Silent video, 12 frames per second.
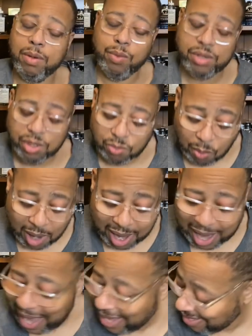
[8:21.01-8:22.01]
which is why
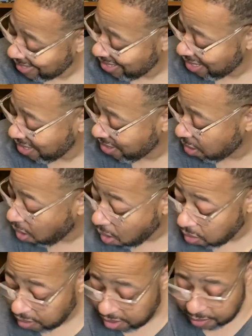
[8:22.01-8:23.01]
I suggested
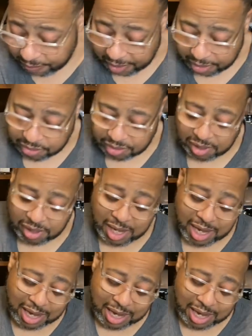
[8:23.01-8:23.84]
all of these fragrances,